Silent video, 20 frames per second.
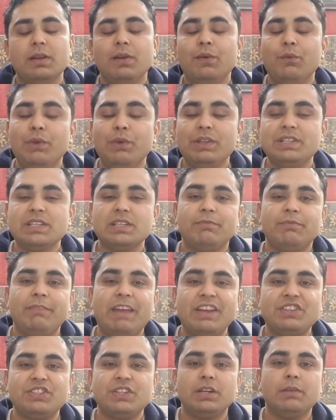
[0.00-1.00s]
which is
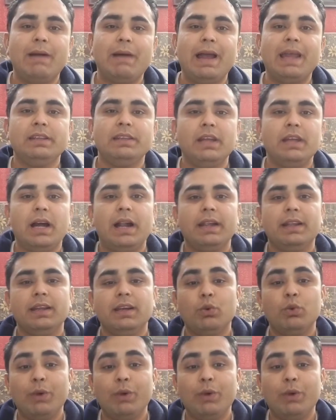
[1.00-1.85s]
vested by the Article